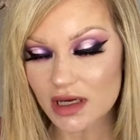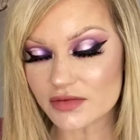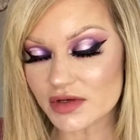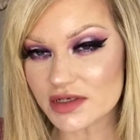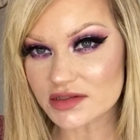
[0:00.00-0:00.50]

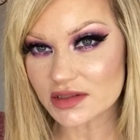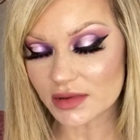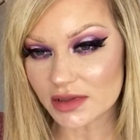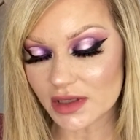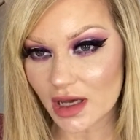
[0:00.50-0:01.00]
after I see
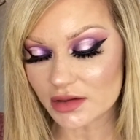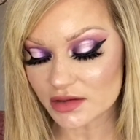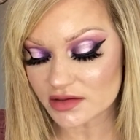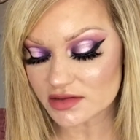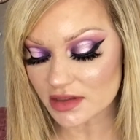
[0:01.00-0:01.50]
what that
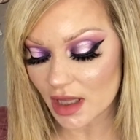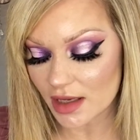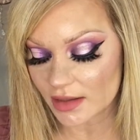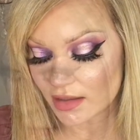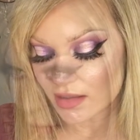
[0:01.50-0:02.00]
looks
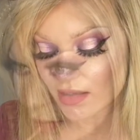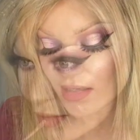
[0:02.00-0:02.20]
like.